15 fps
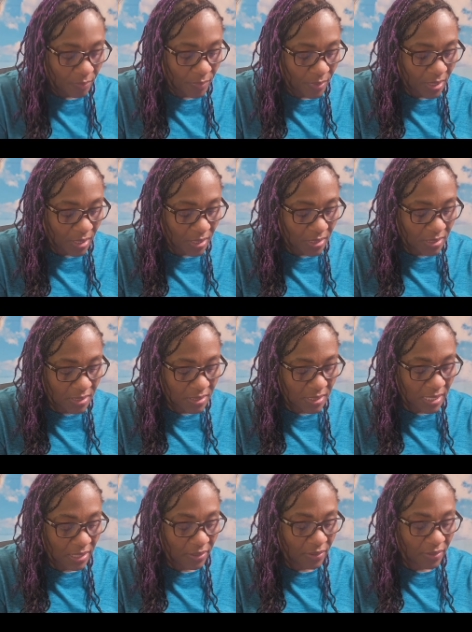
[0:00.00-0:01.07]
because
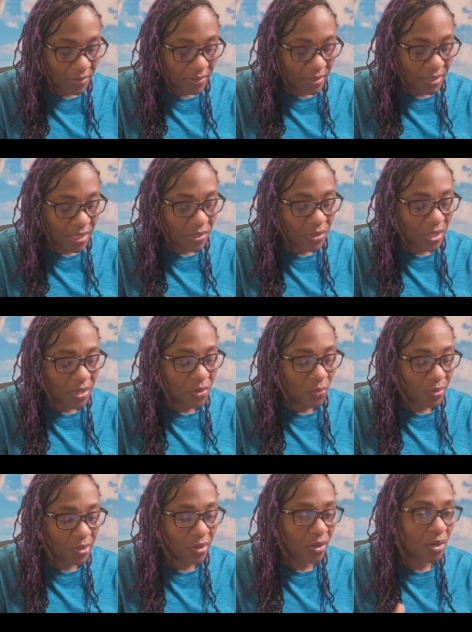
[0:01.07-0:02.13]
they're then they
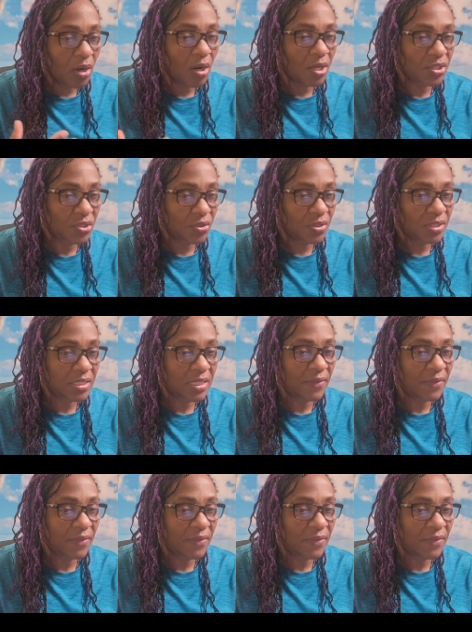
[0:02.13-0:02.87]
know you're cautious.